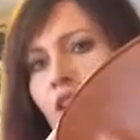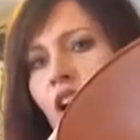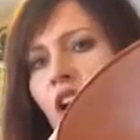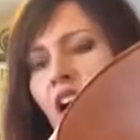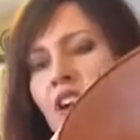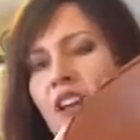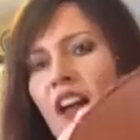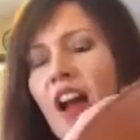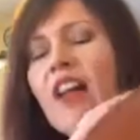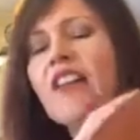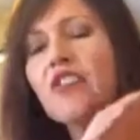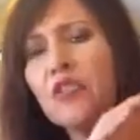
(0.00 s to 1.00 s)
Y'all,
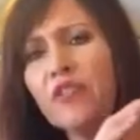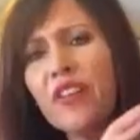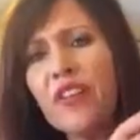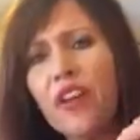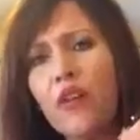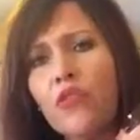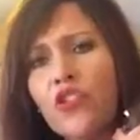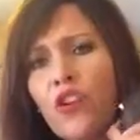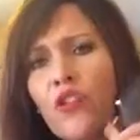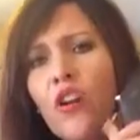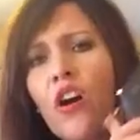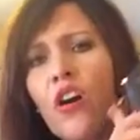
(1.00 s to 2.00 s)
I need to do a video and show
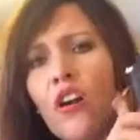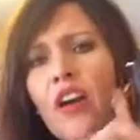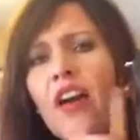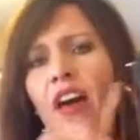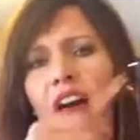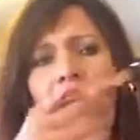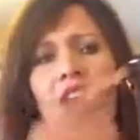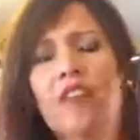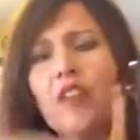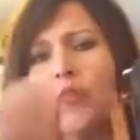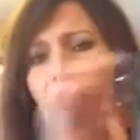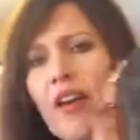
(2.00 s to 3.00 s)
y'all how I clean
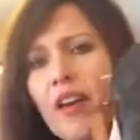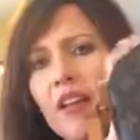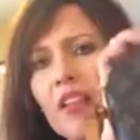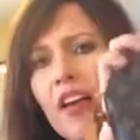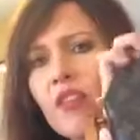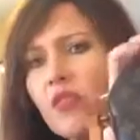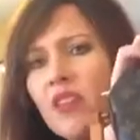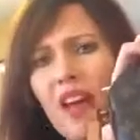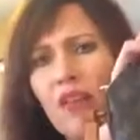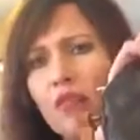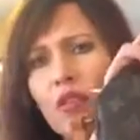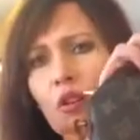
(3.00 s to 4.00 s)
these bags. I use
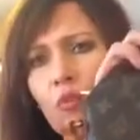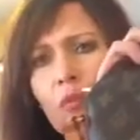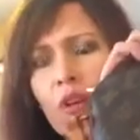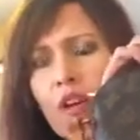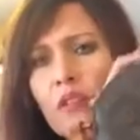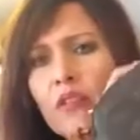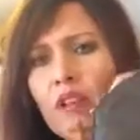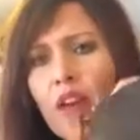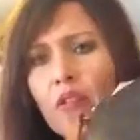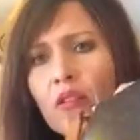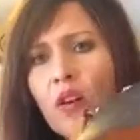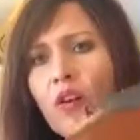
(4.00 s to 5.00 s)
saddle soap. I use
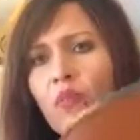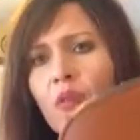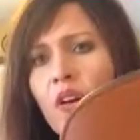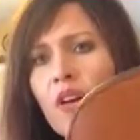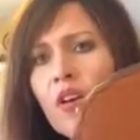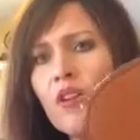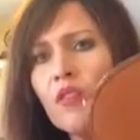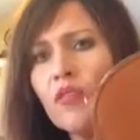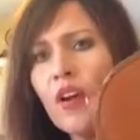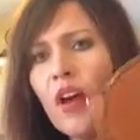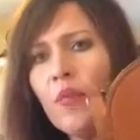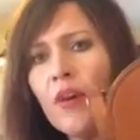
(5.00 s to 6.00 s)
saddle soap
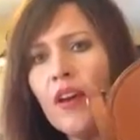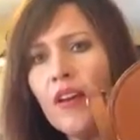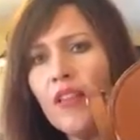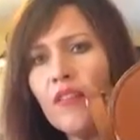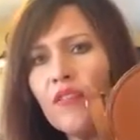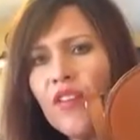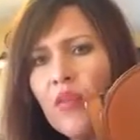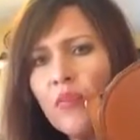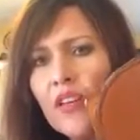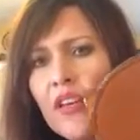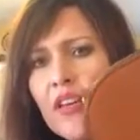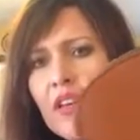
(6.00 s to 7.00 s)
from the
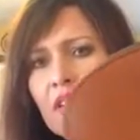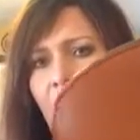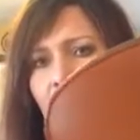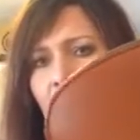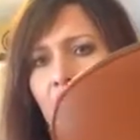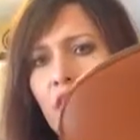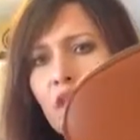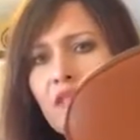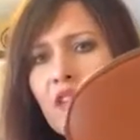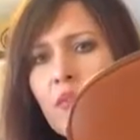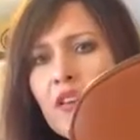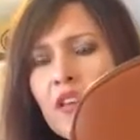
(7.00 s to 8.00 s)
Fiebing's, I think, or
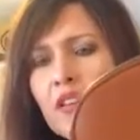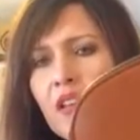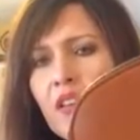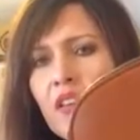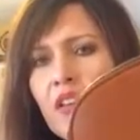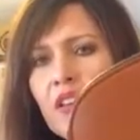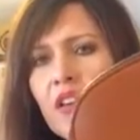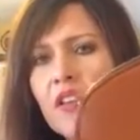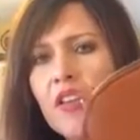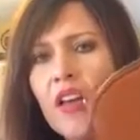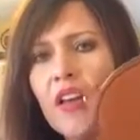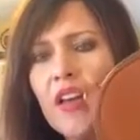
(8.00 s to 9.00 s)
Fiebing's. I think that's how you
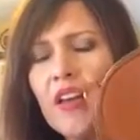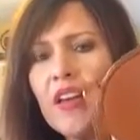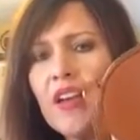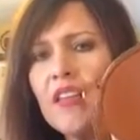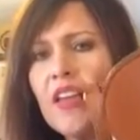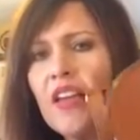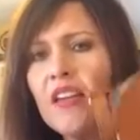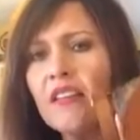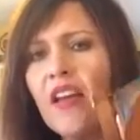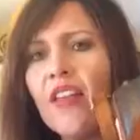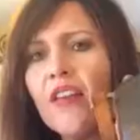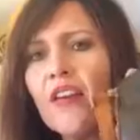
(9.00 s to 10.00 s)
say it. I get it at Tandy
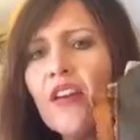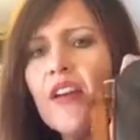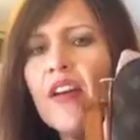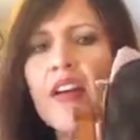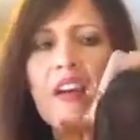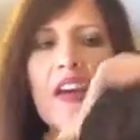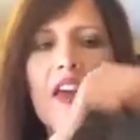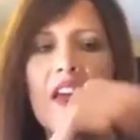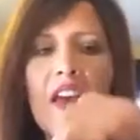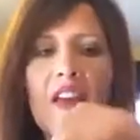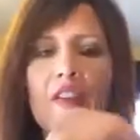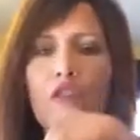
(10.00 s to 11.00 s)
Leather.
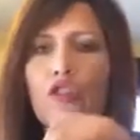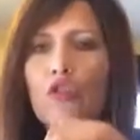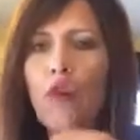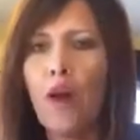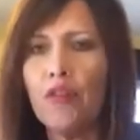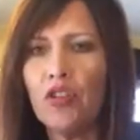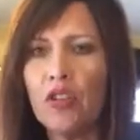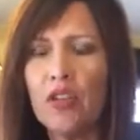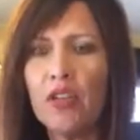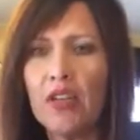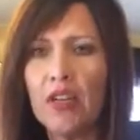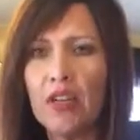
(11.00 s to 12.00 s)
And there's 2
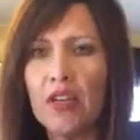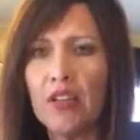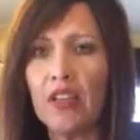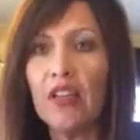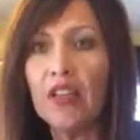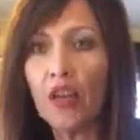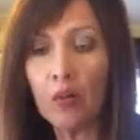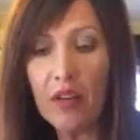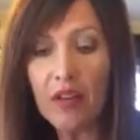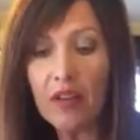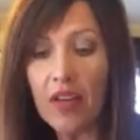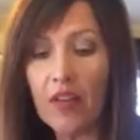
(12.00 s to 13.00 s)
options. There is a clear
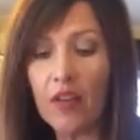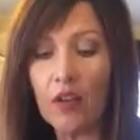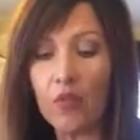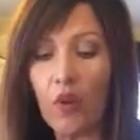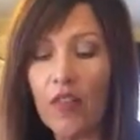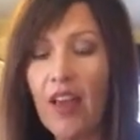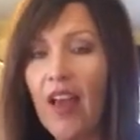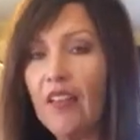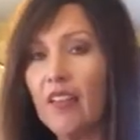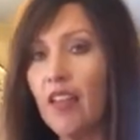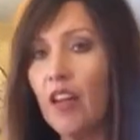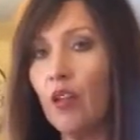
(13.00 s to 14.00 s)
one, and there's one that
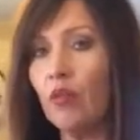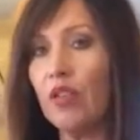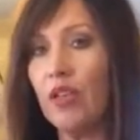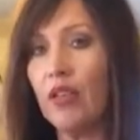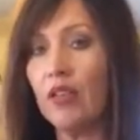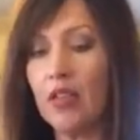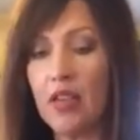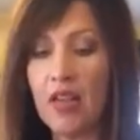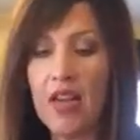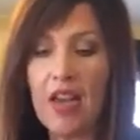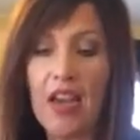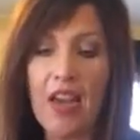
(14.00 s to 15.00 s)
has a yellow tint.
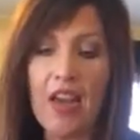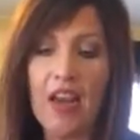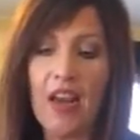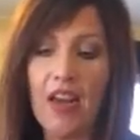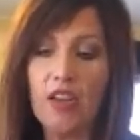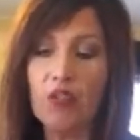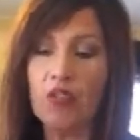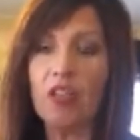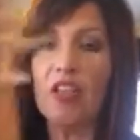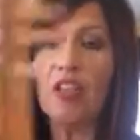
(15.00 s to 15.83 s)
And I use the